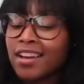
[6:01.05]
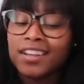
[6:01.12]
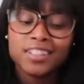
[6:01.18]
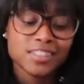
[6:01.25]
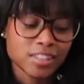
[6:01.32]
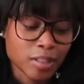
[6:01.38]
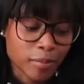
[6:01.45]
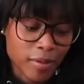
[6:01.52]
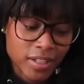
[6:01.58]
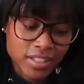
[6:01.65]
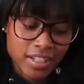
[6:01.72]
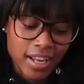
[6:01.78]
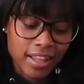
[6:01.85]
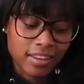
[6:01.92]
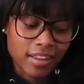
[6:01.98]
so much,
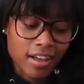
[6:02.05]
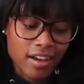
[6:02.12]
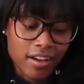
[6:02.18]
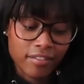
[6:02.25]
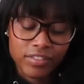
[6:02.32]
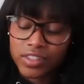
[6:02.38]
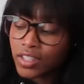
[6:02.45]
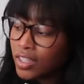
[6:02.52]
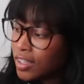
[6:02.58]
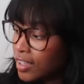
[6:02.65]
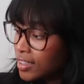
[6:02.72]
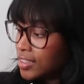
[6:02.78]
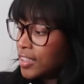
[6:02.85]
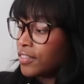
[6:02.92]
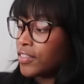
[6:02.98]
and I love
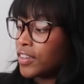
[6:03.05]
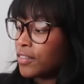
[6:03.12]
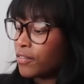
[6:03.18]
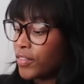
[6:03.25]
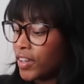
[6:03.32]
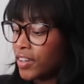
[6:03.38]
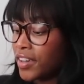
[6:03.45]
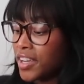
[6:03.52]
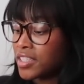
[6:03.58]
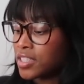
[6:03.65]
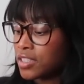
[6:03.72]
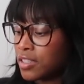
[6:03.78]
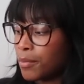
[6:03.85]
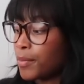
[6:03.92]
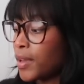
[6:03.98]
the different
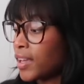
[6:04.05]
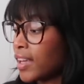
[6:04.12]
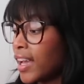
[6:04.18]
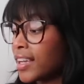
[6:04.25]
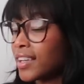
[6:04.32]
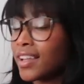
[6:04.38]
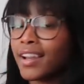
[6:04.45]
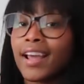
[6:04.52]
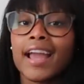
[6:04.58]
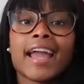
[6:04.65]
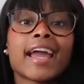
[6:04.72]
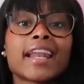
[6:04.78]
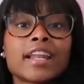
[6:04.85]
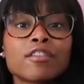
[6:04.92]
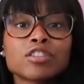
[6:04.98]
variations of pink I did,
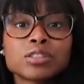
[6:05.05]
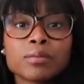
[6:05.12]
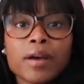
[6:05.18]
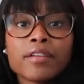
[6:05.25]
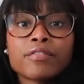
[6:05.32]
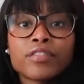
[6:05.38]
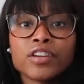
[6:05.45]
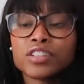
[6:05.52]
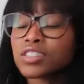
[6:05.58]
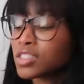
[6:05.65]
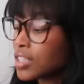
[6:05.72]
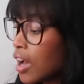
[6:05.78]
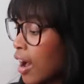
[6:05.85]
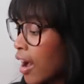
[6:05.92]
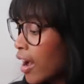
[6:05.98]
and it was my first
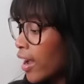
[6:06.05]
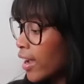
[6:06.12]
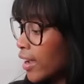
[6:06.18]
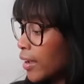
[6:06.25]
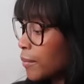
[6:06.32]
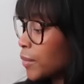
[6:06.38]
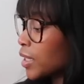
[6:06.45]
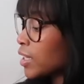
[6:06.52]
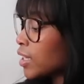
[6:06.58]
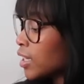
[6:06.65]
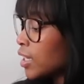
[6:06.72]
time